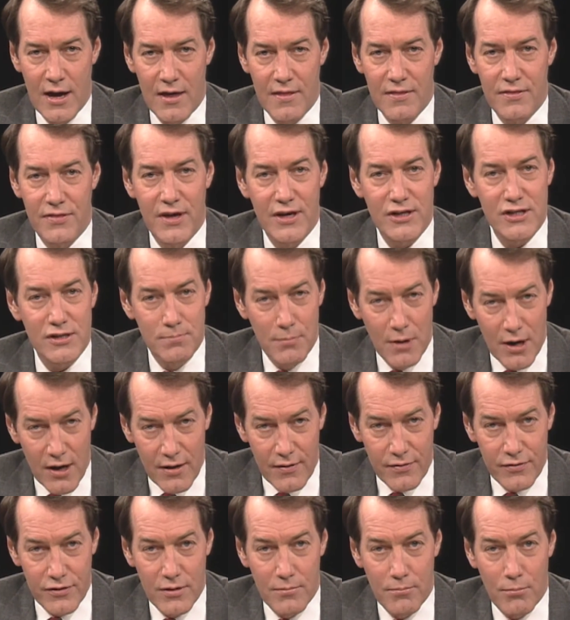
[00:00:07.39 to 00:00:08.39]
This
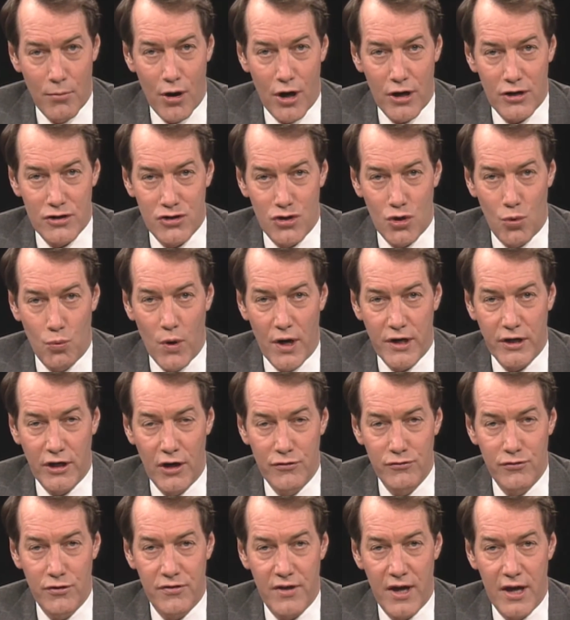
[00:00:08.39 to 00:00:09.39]
month marks the
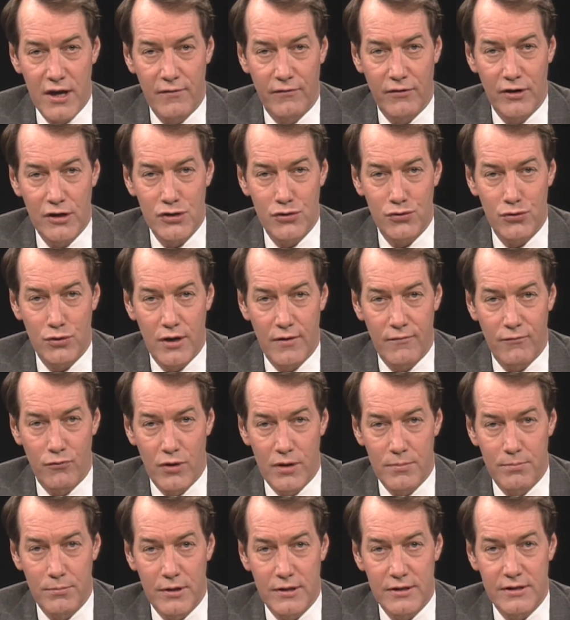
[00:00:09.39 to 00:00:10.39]
100th anniversary of
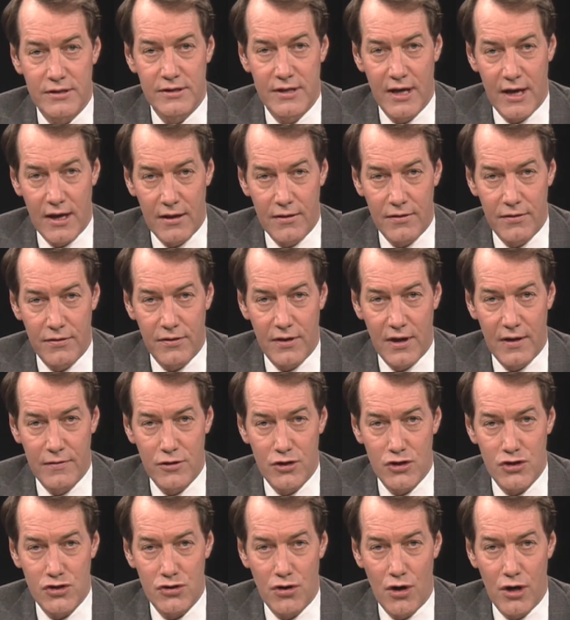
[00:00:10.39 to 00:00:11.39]
Whitman's death and
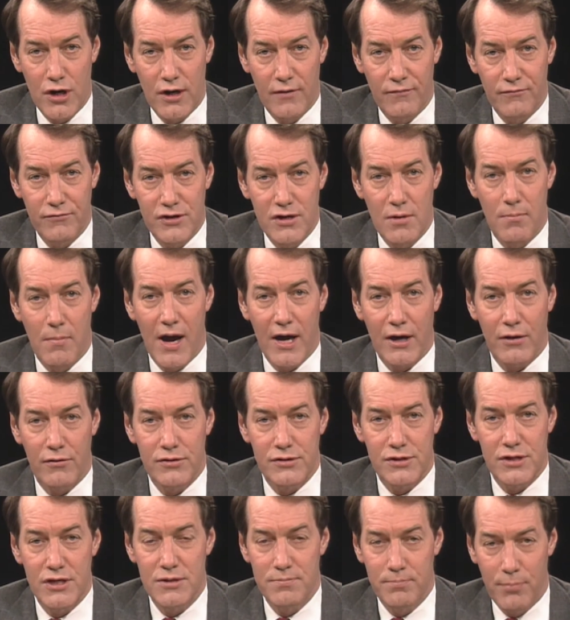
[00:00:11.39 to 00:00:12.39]
the start of
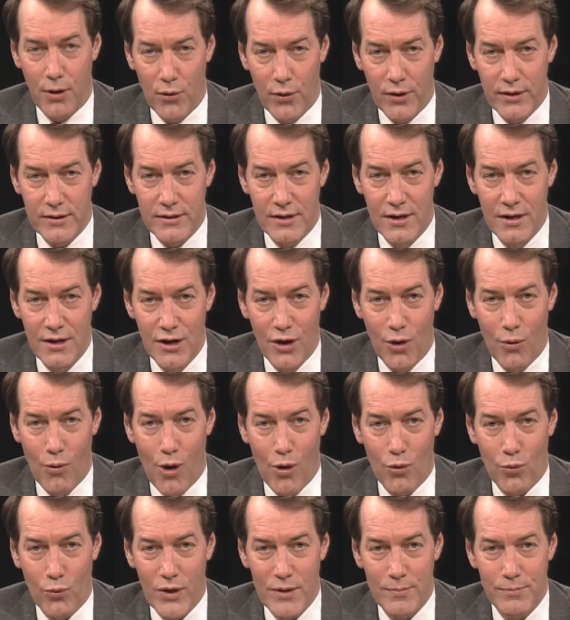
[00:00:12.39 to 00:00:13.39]
Democracy's Poet, a
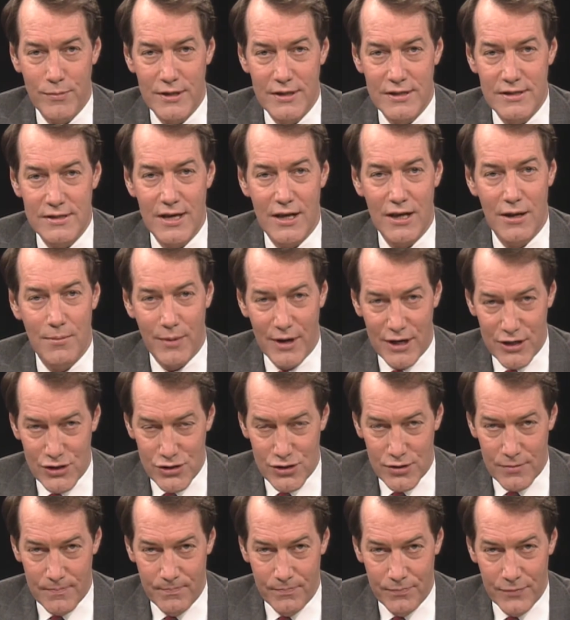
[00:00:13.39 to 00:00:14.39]
Walt Whitman
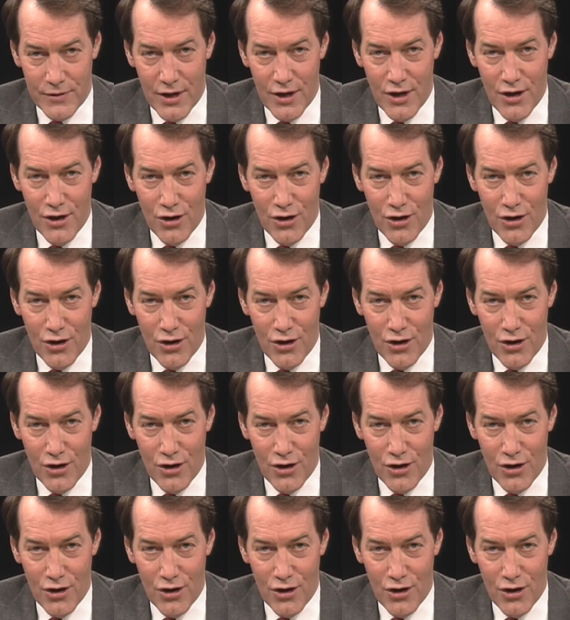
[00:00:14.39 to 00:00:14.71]
celebration.